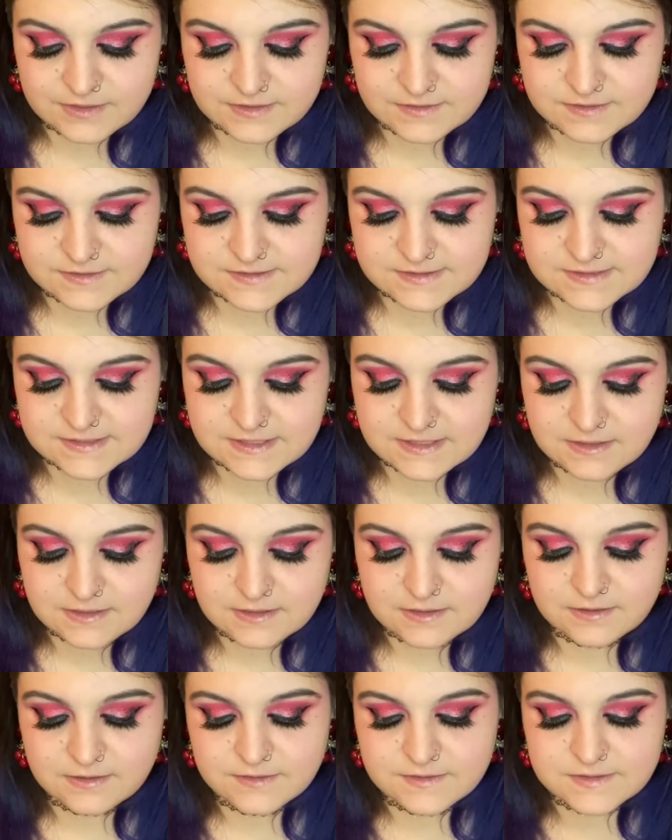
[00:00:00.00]

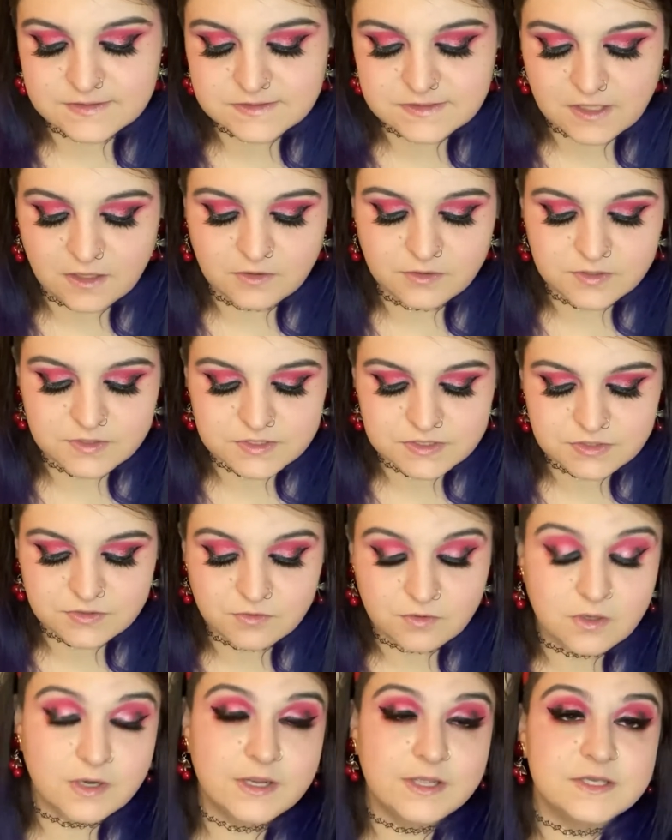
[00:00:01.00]
see this color
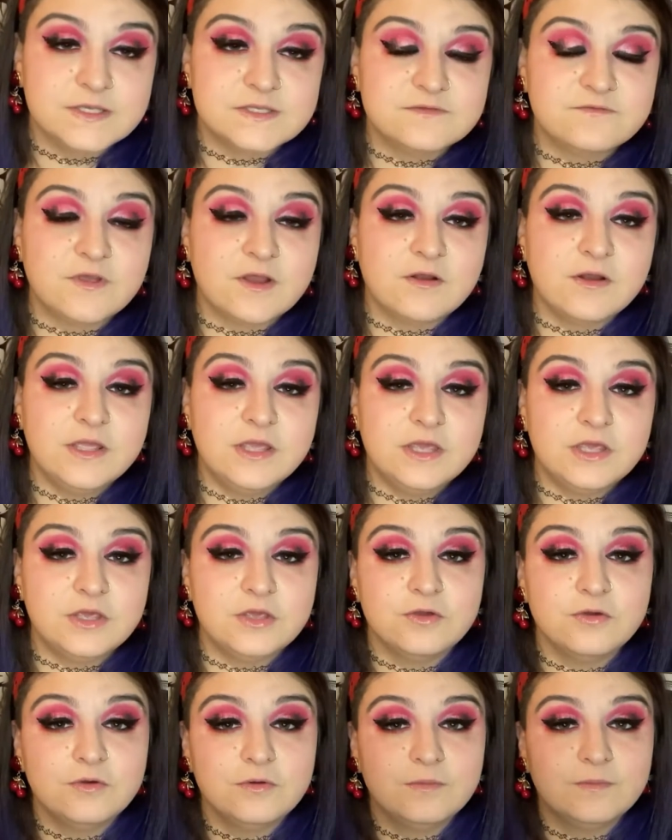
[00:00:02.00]
story, it's very
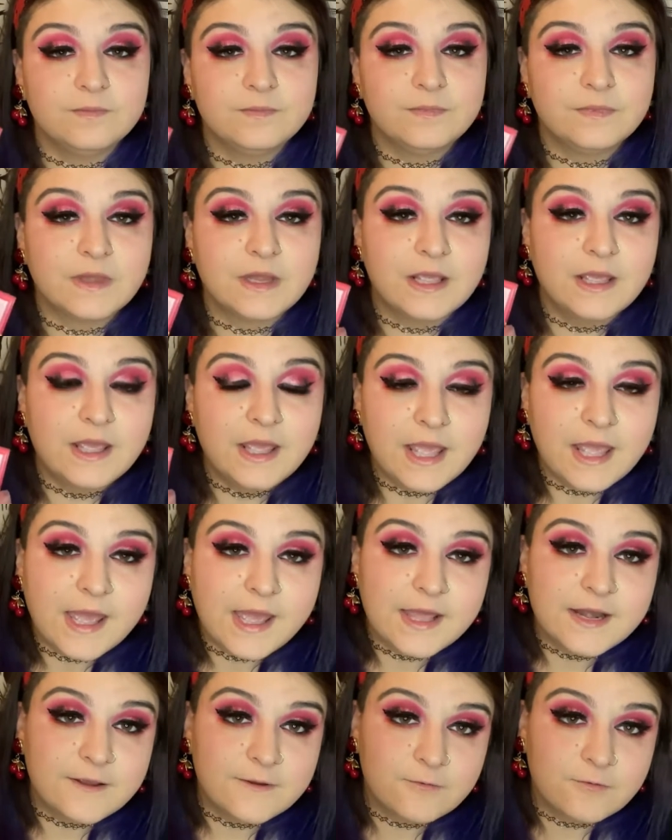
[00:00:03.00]
cute
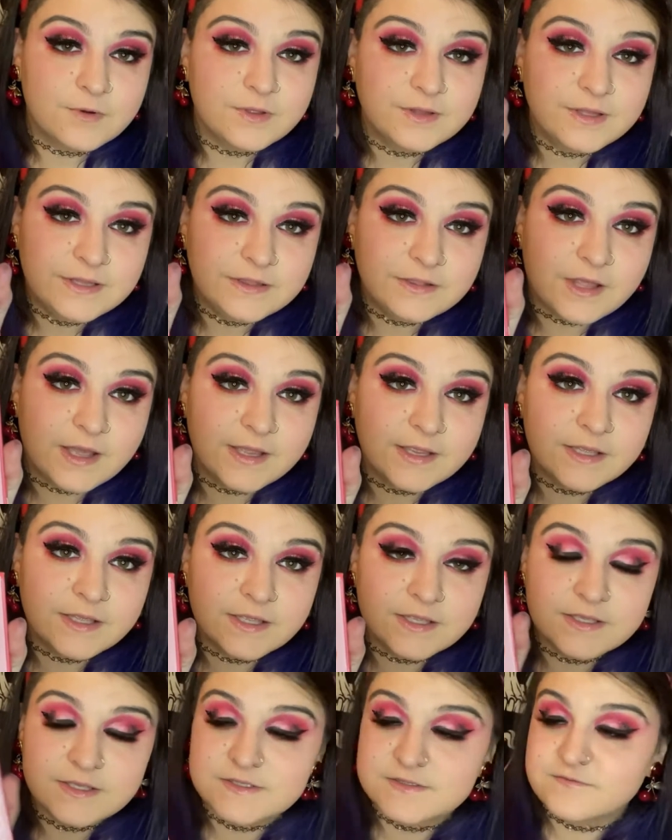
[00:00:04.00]
and I really like
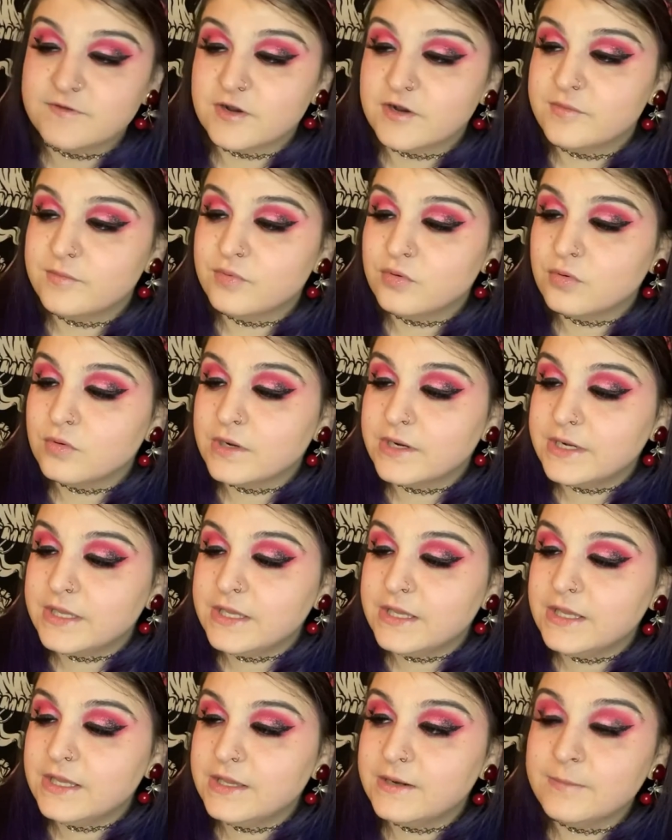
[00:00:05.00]
it. It's very
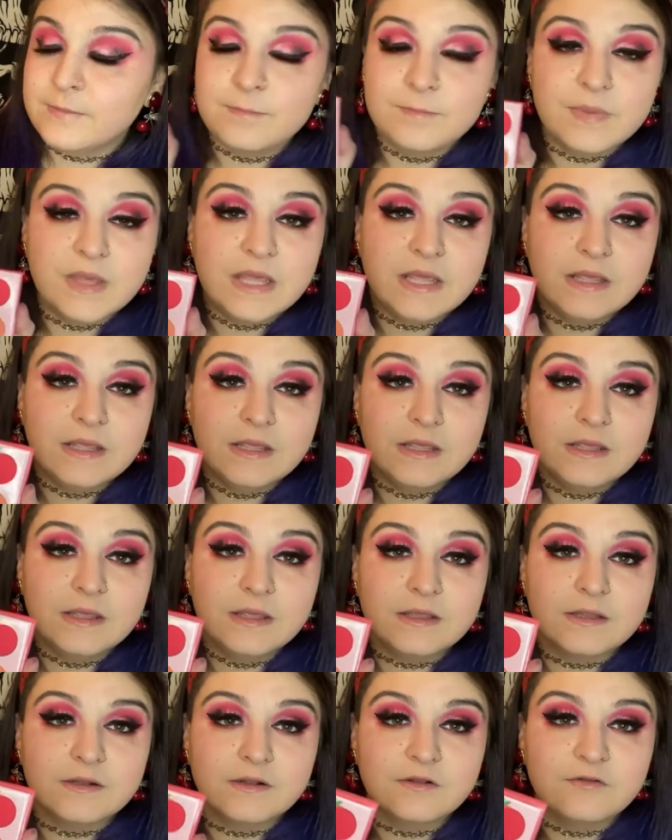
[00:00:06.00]
pretty and pink
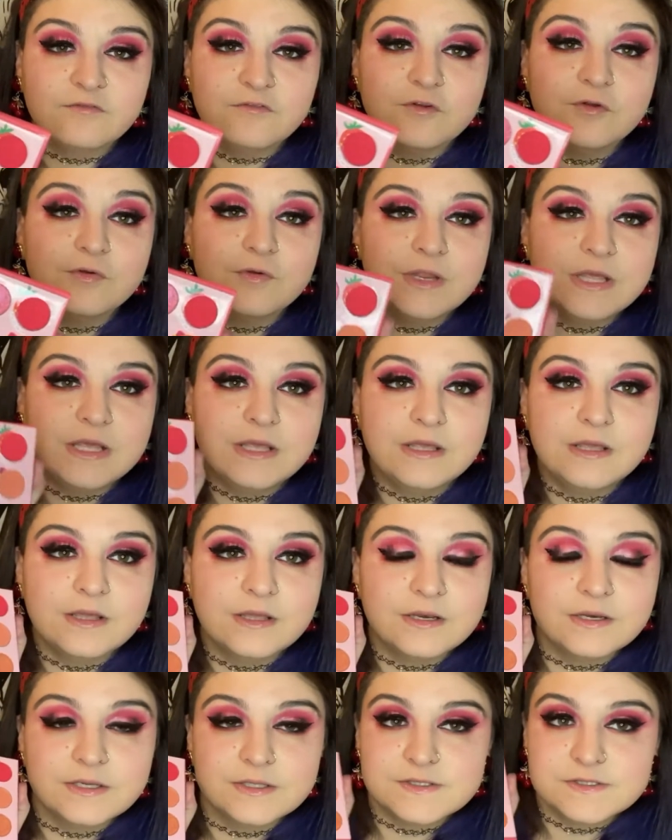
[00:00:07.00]
and fruity
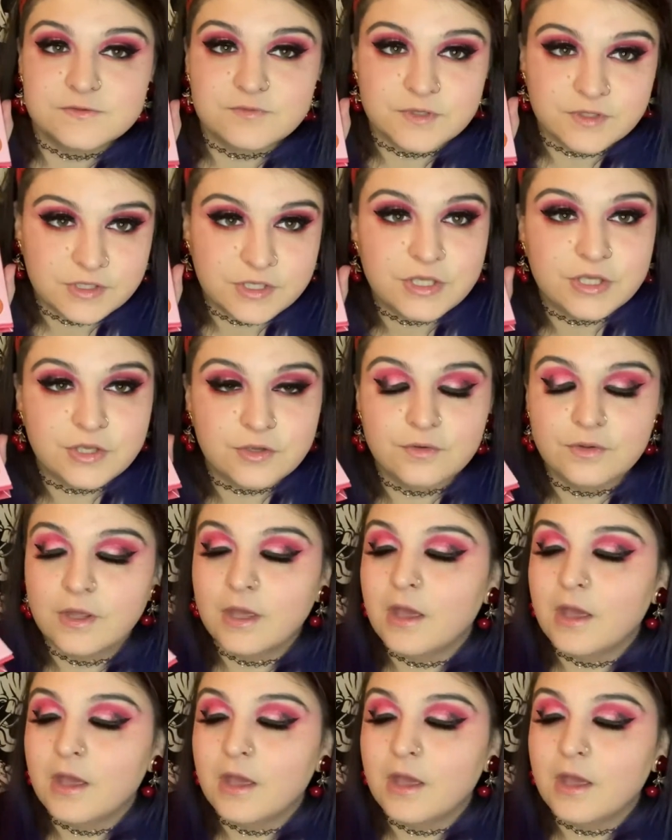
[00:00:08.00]
and it's really cute,